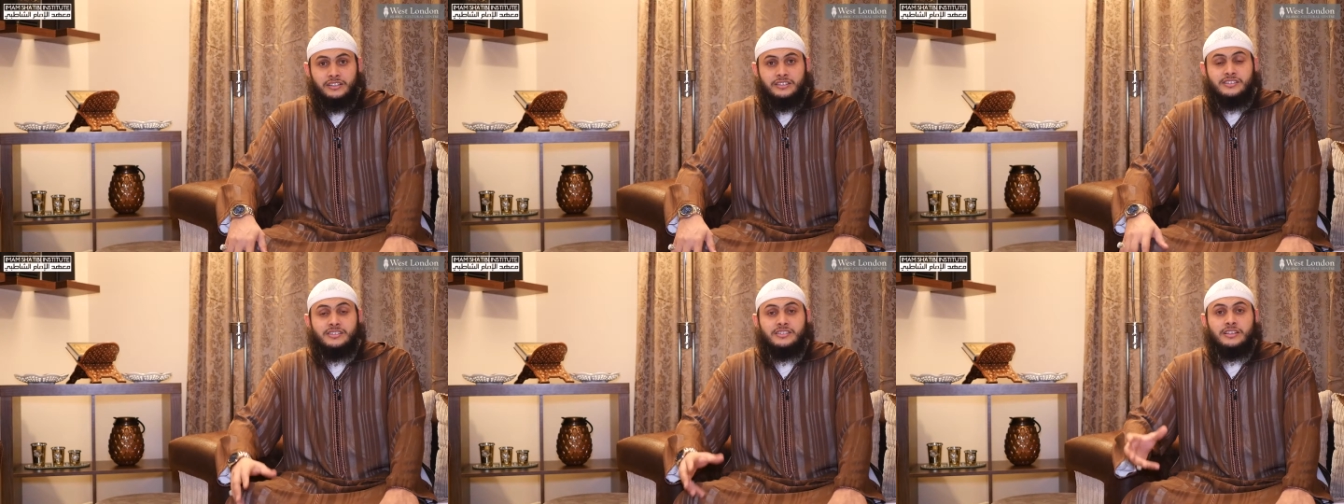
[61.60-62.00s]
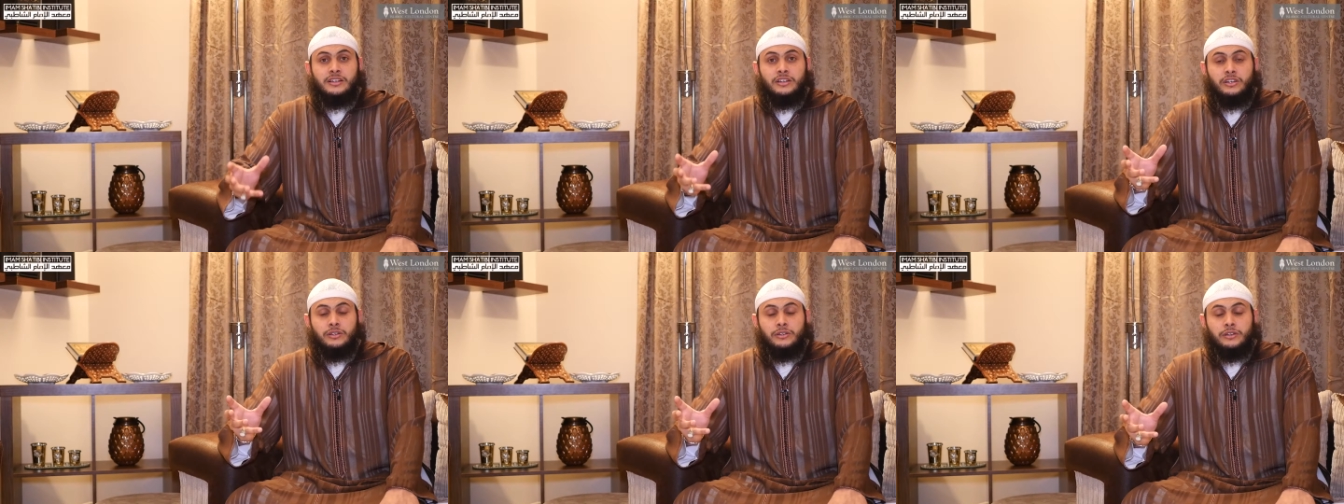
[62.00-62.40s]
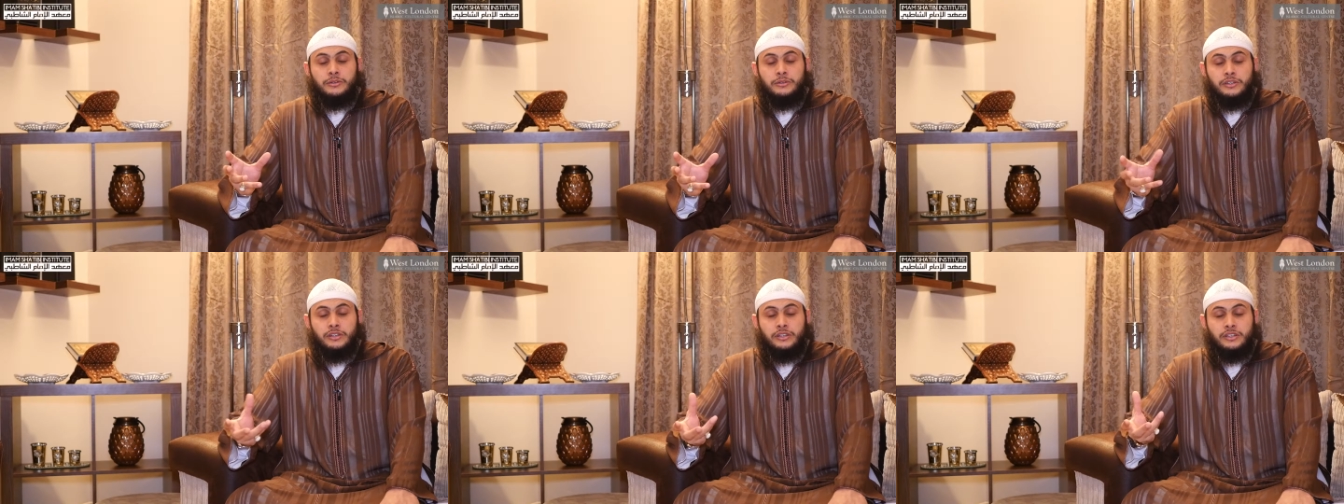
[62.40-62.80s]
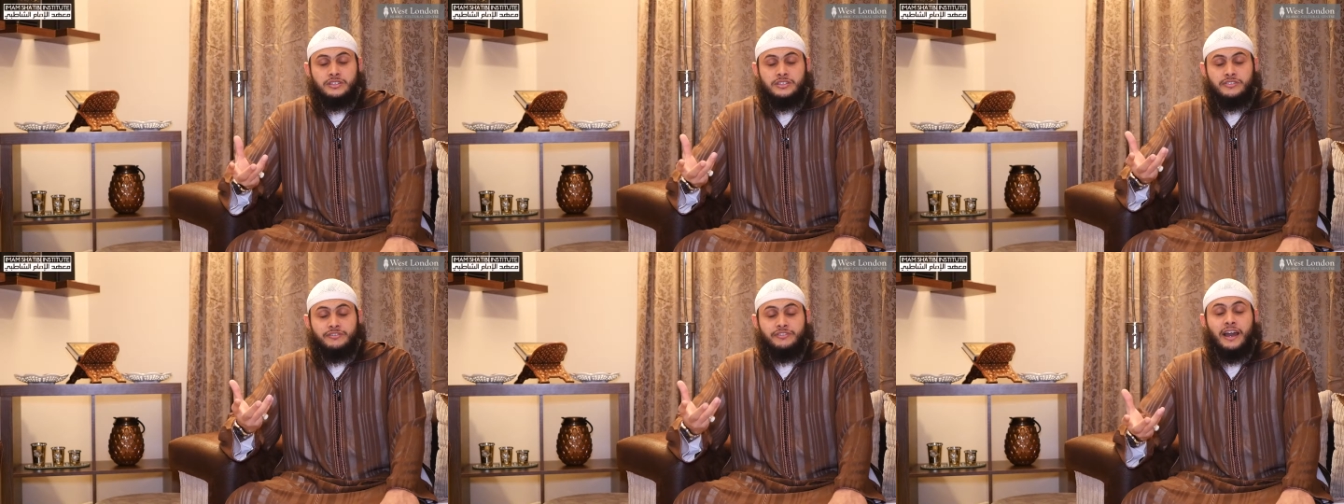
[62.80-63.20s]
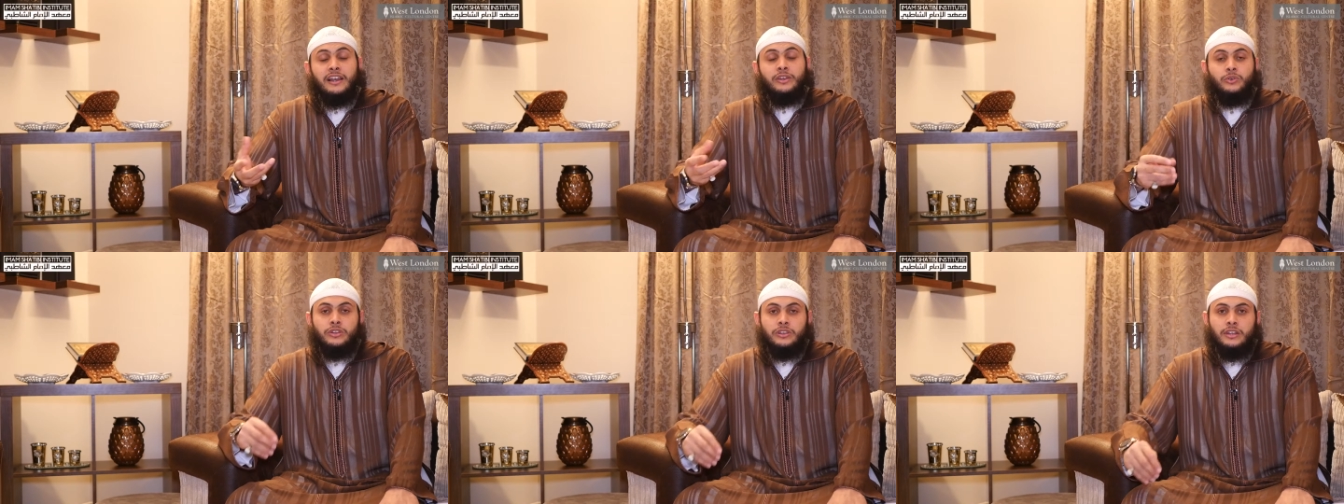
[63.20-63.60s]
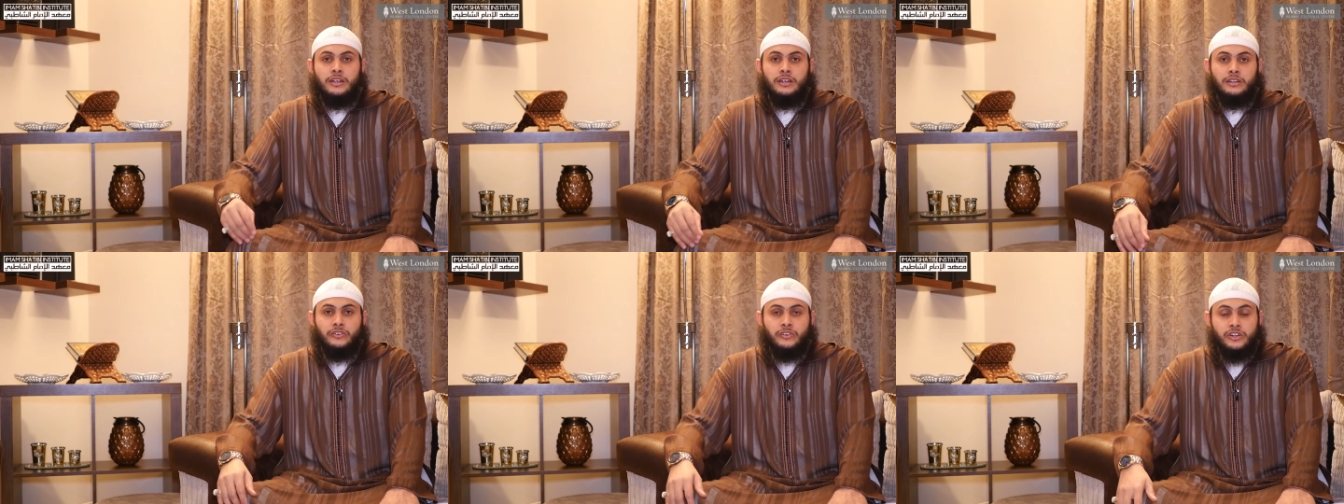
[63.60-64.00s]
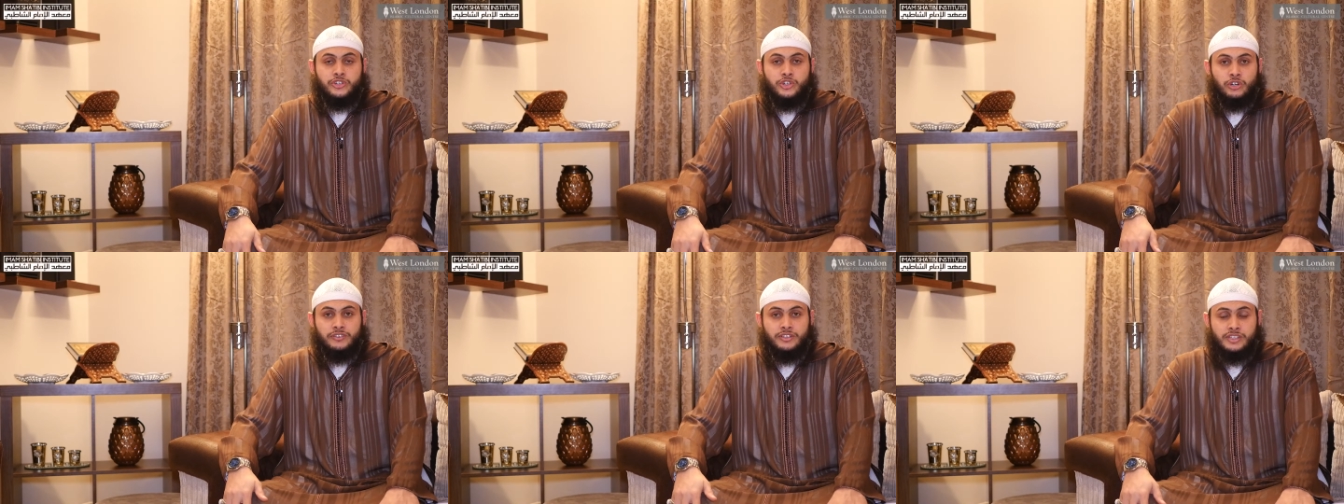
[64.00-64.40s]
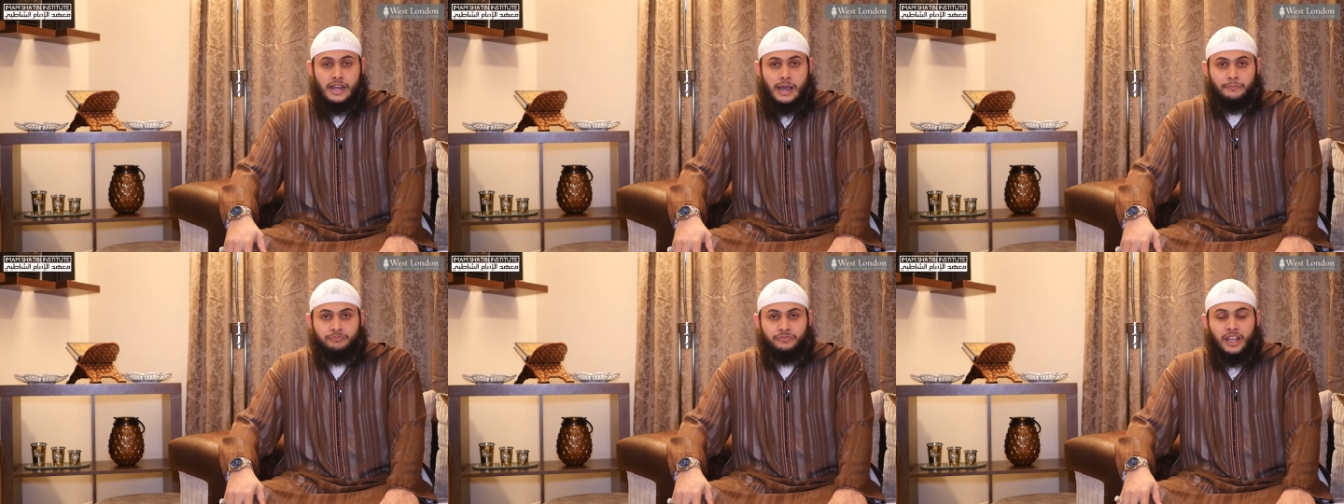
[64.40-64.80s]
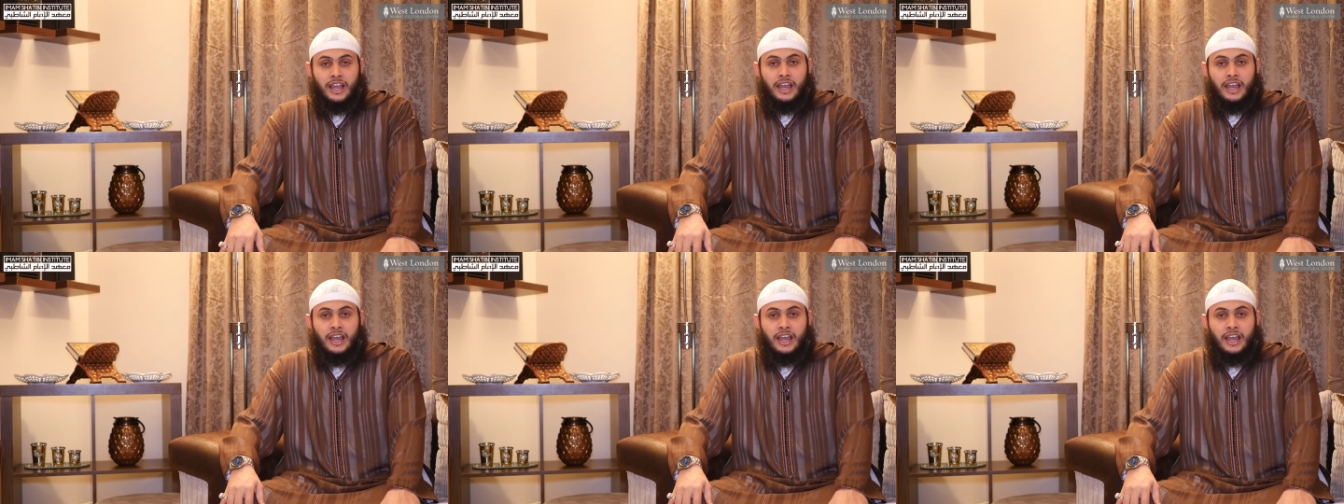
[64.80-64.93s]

its, its value in the religion of Islam.